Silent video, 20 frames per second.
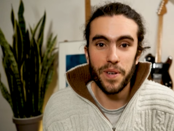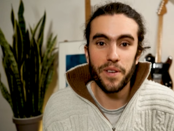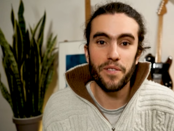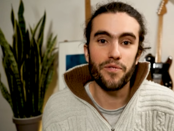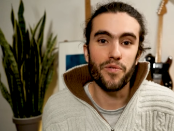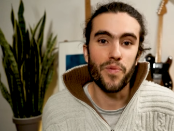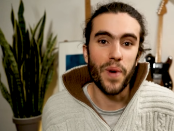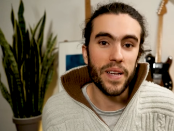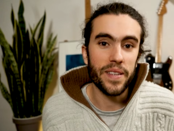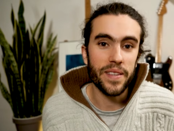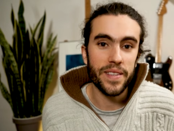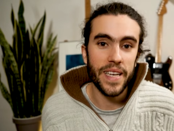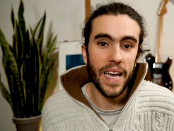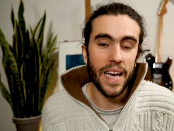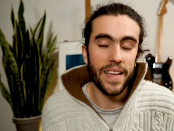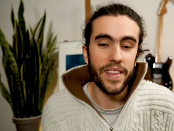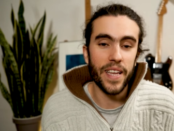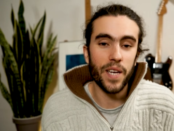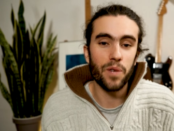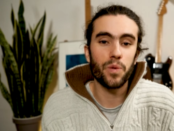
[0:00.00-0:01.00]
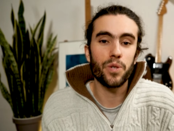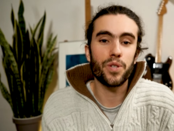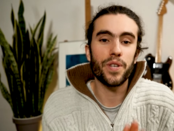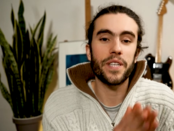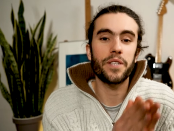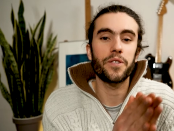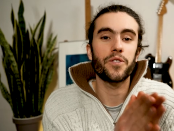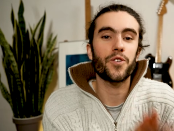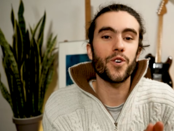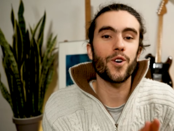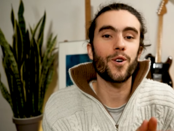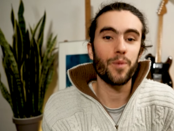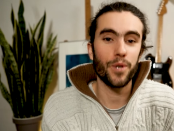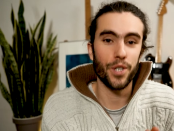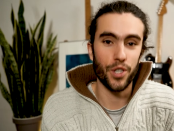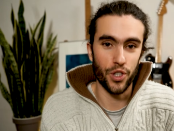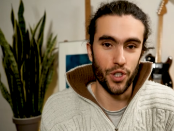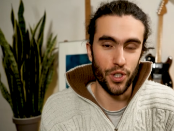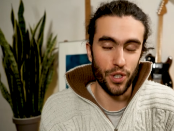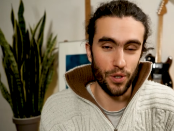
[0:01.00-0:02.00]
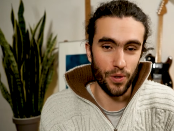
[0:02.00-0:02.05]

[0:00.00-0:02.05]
friendly and they would encourage